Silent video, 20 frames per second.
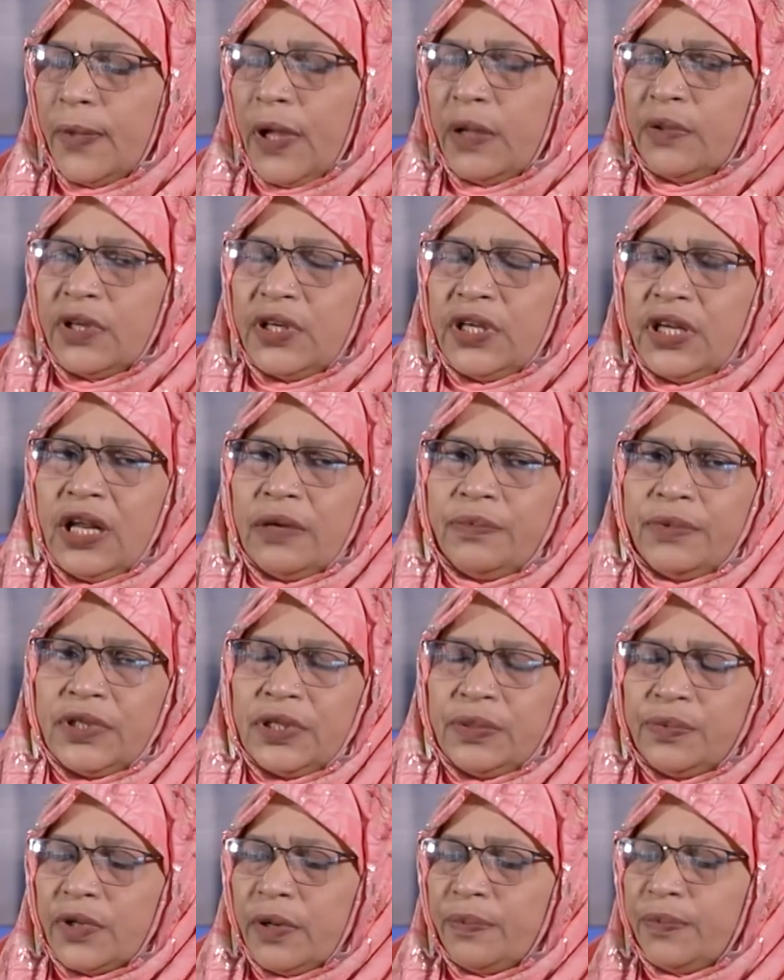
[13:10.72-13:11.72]
Now, the
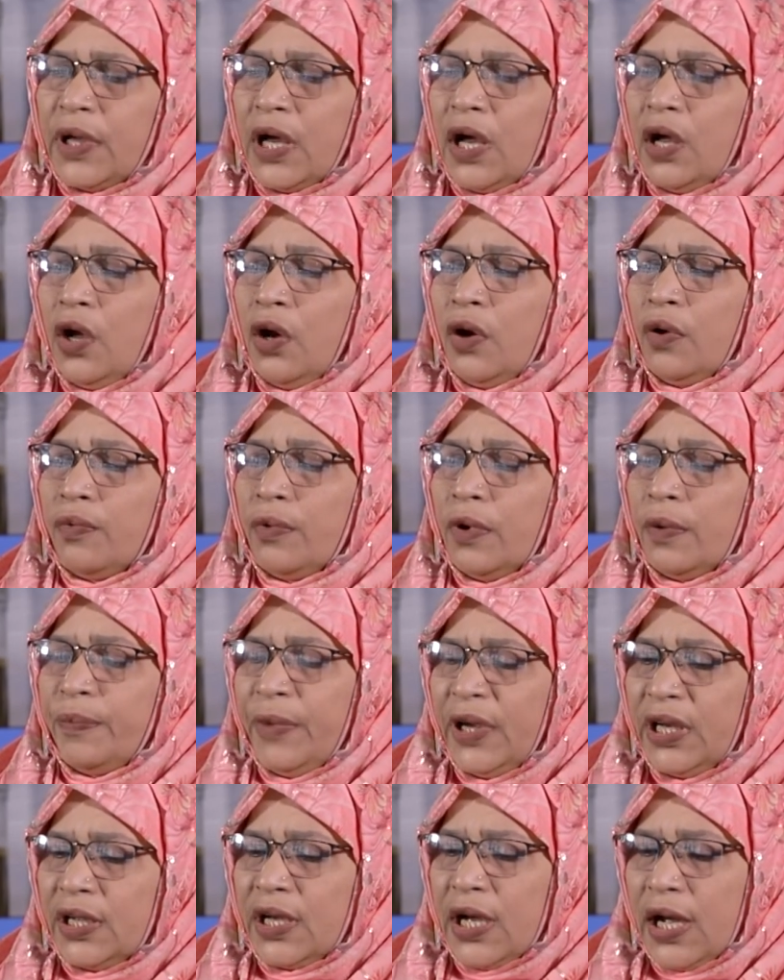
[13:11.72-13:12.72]
derivatives of the
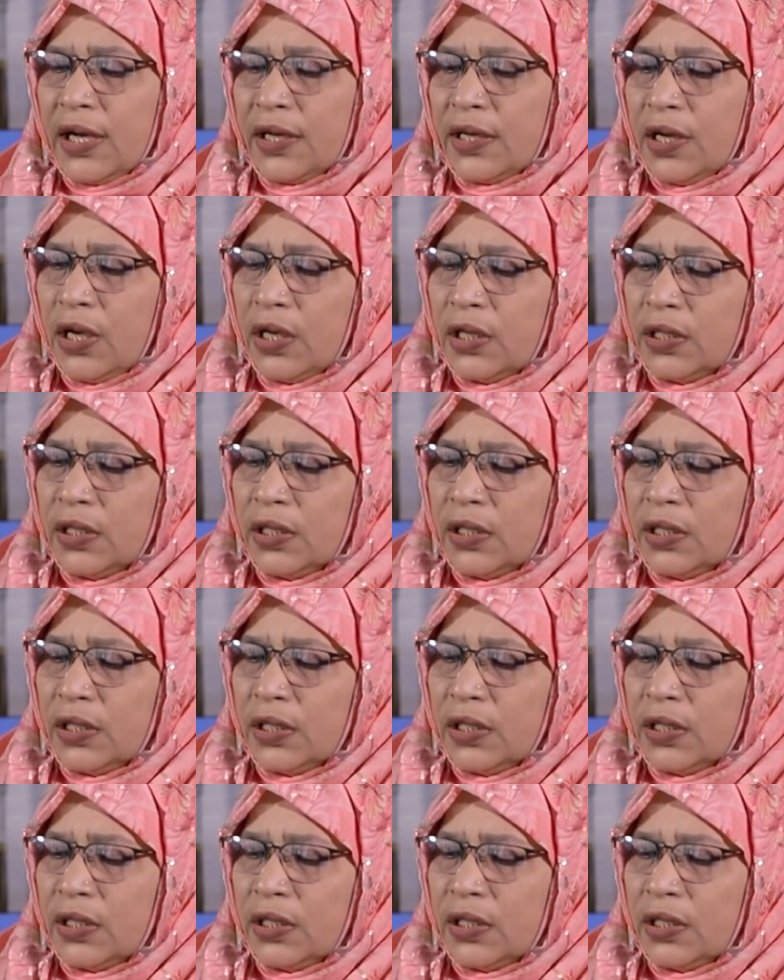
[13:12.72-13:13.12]
midgut.